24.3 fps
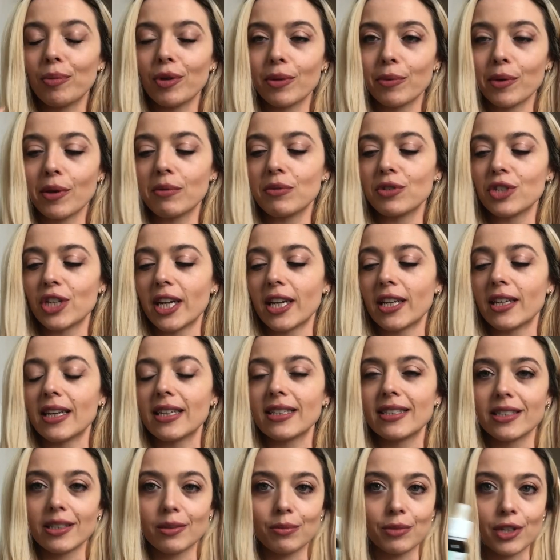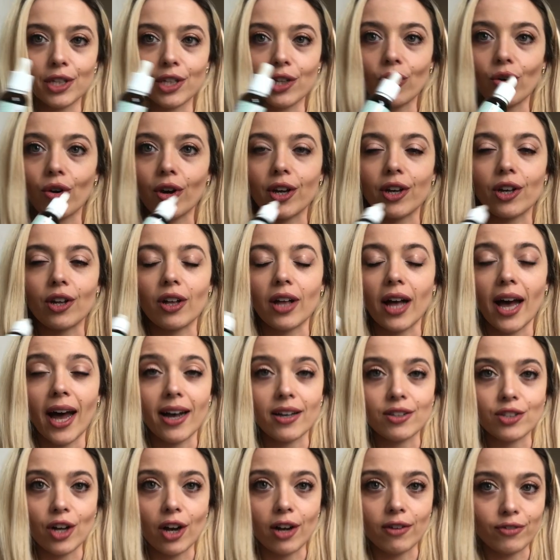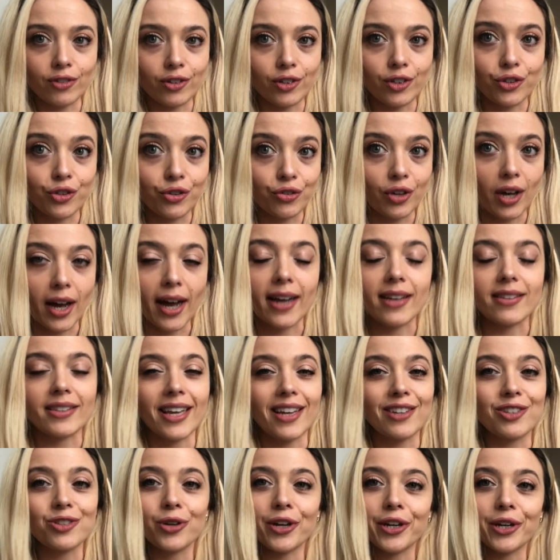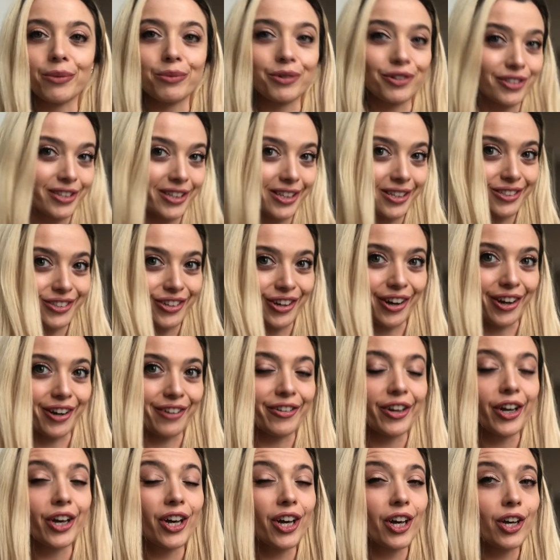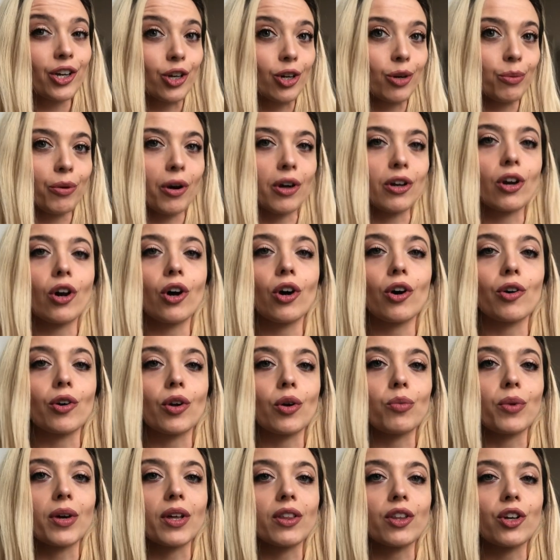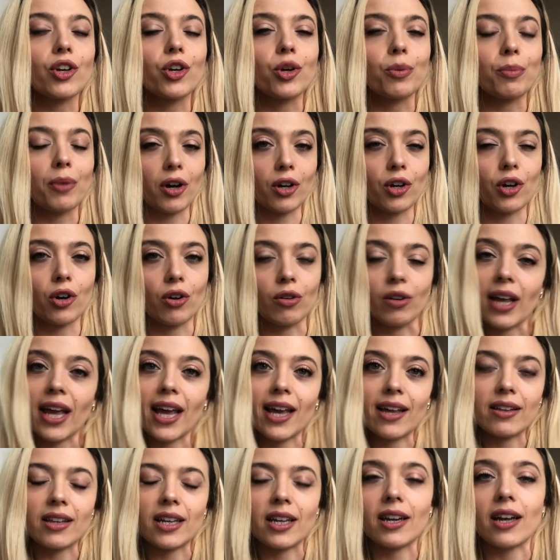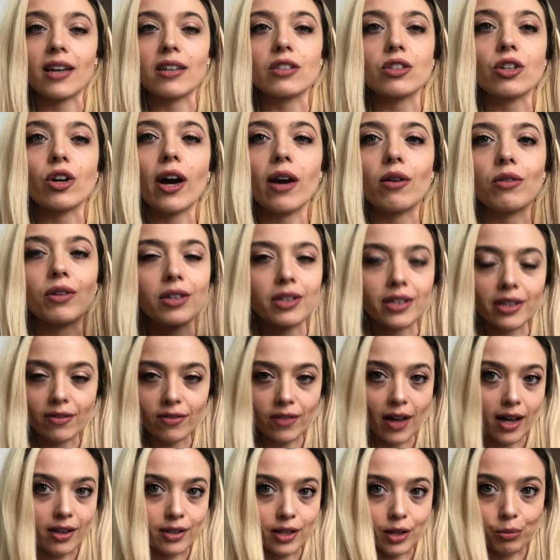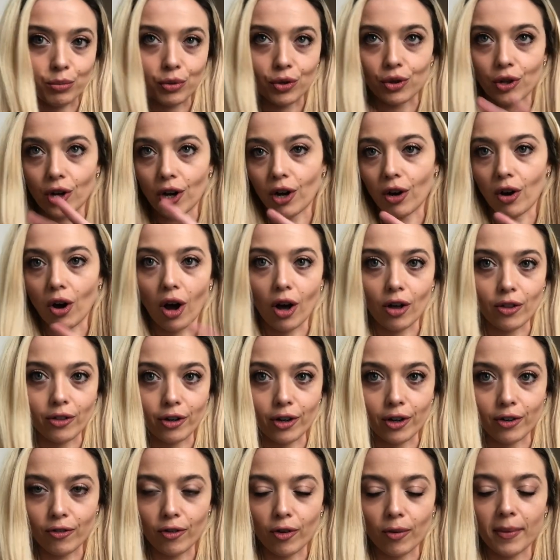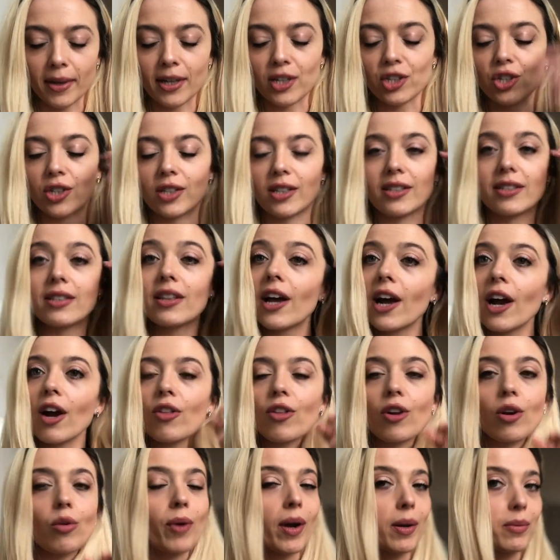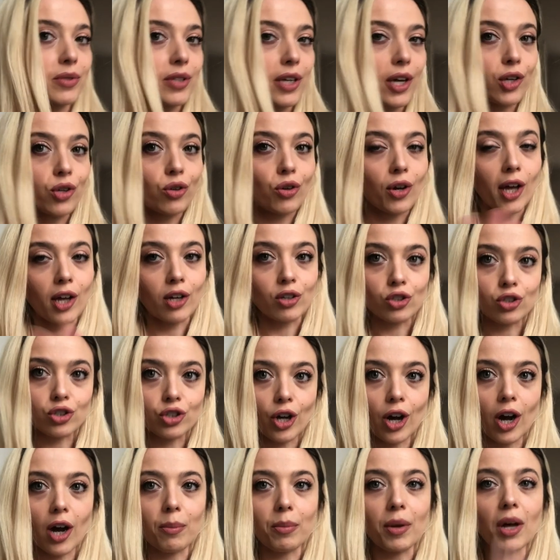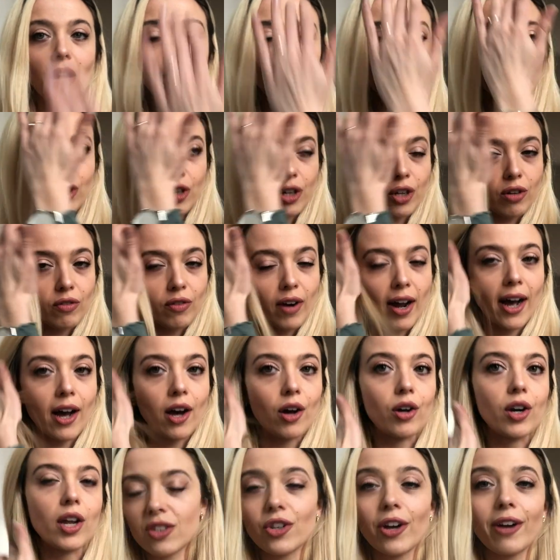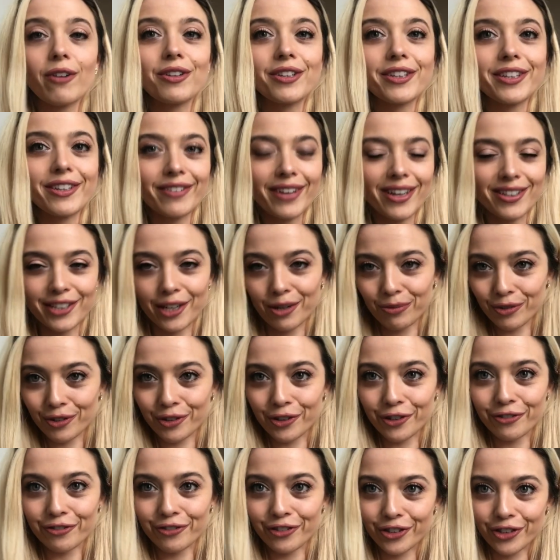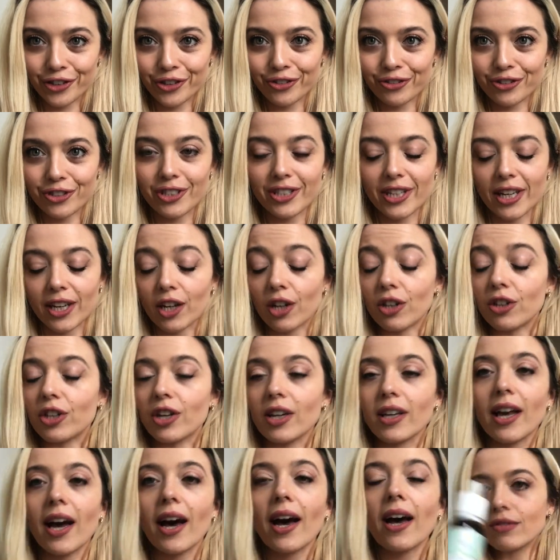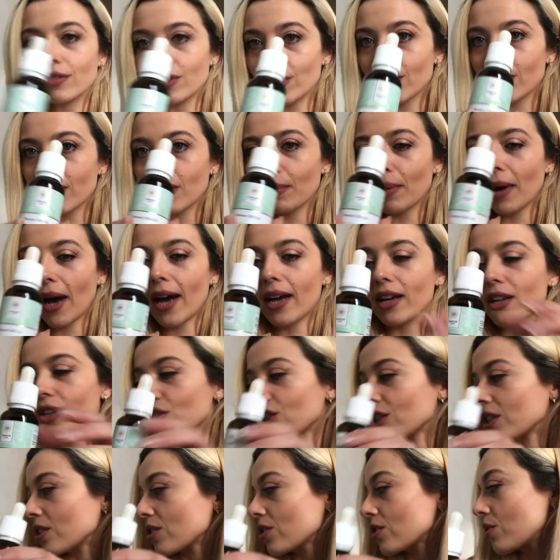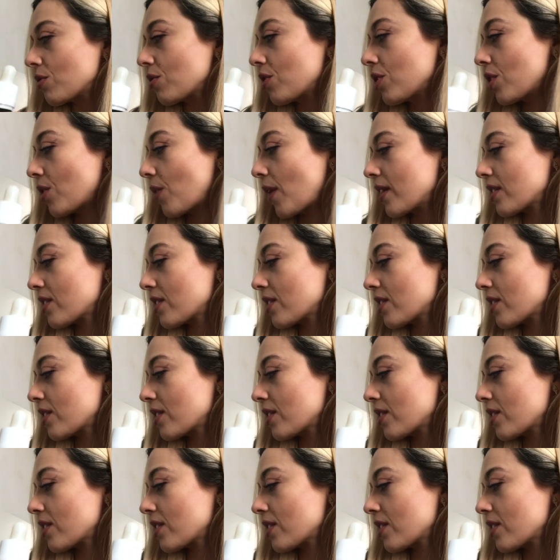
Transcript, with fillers: Premium Jane CBD oil has offered you guys a 20% off coupon code with coupon code Kayleena. So I will leave that link below. All their information is there, their website, you can shop, look around. So I will leave that down below for you to take a look at. Look at the packaging, it's so cute.